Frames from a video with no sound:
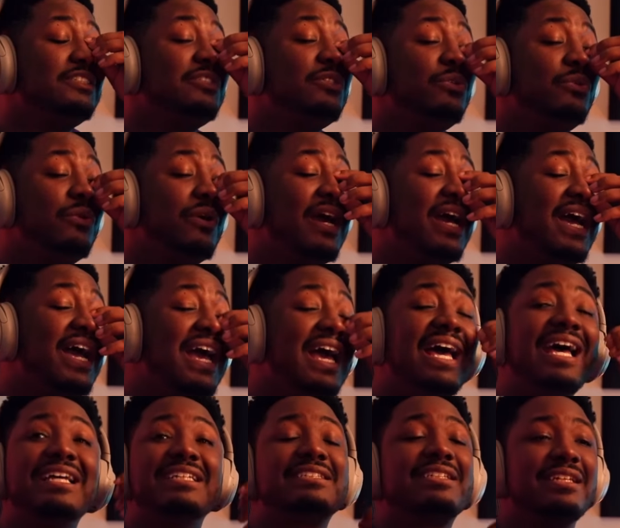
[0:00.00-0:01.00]
dude
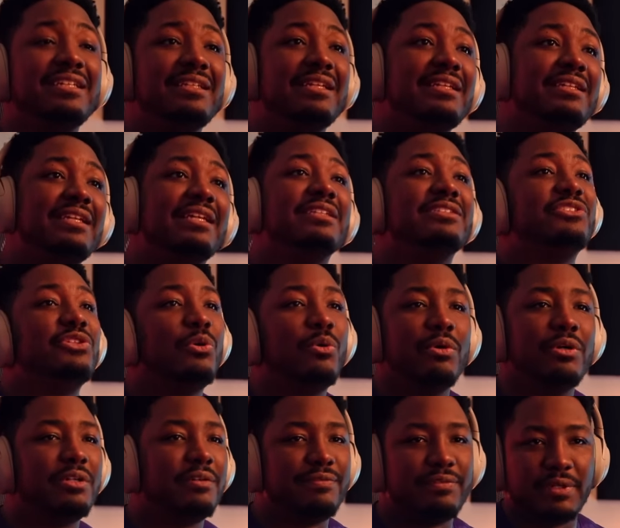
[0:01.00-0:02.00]
asking to get
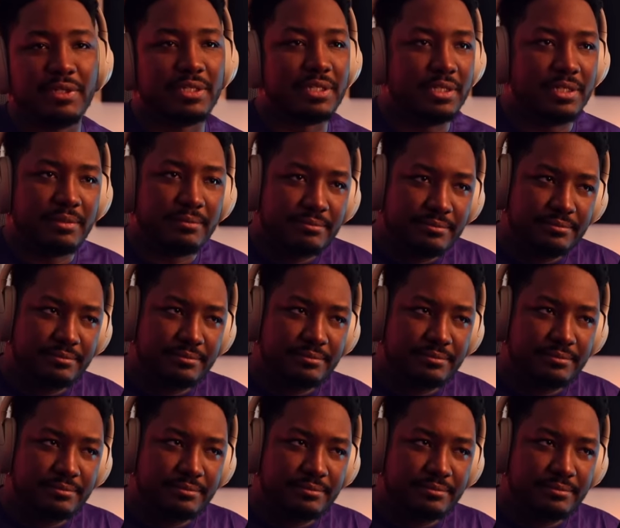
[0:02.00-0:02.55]
tore the fuck up.